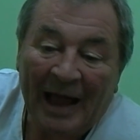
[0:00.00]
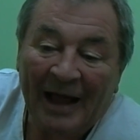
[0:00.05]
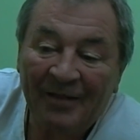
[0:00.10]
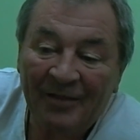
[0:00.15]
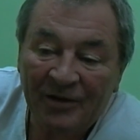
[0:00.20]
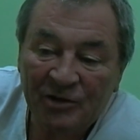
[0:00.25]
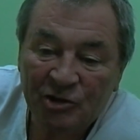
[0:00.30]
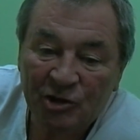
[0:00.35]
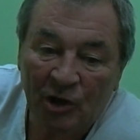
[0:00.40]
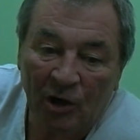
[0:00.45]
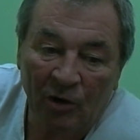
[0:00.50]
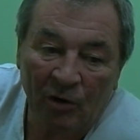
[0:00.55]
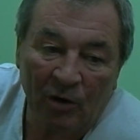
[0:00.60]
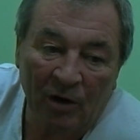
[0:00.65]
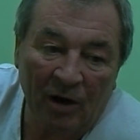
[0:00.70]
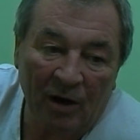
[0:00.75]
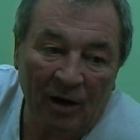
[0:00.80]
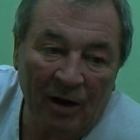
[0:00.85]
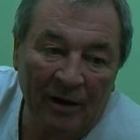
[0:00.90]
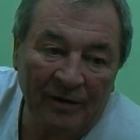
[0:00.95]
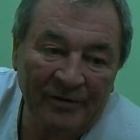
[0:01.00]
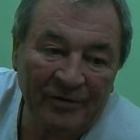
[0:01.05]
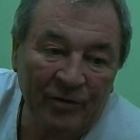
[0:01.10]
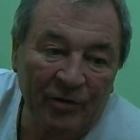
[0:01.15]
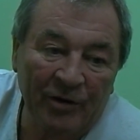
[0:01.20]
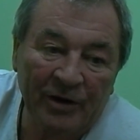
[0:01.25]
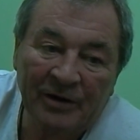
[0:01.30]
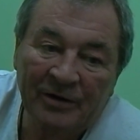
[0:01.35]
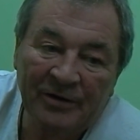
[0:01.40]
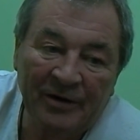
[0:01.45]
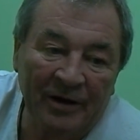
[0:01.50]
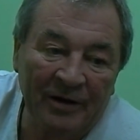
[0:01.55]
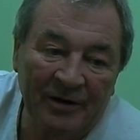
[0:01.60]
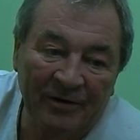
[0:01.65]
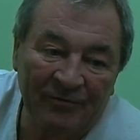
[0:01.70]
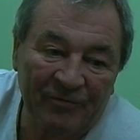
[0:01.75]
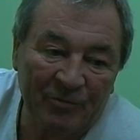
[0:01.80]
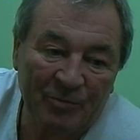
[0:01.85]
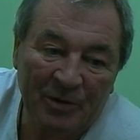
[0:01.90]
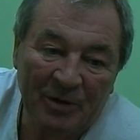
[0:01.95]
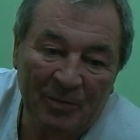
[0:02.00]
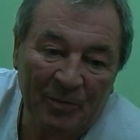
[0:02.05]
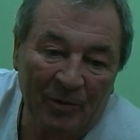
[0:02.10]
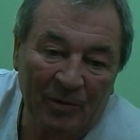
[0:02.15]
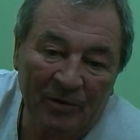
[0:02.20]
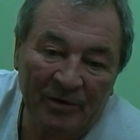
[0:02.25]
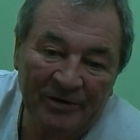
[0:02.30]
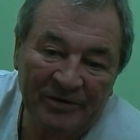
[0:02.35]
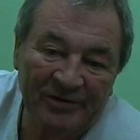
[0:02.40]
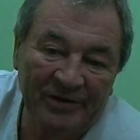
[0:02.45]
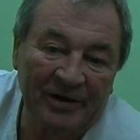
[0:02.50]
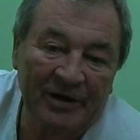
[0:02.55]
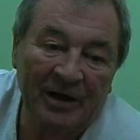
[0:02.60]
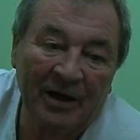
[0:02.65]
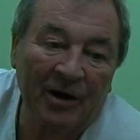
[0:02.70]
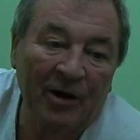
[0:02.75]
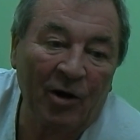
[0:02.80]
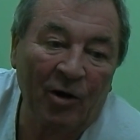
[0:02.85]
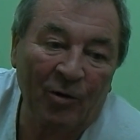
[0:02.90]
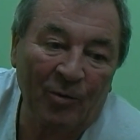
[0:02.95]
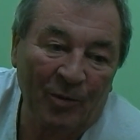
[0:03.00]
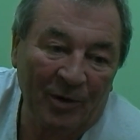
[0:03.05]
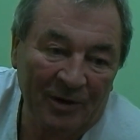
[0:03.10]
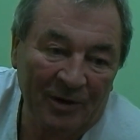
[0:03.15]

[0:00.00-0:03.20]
at the show. It's not intended for people sitting at home.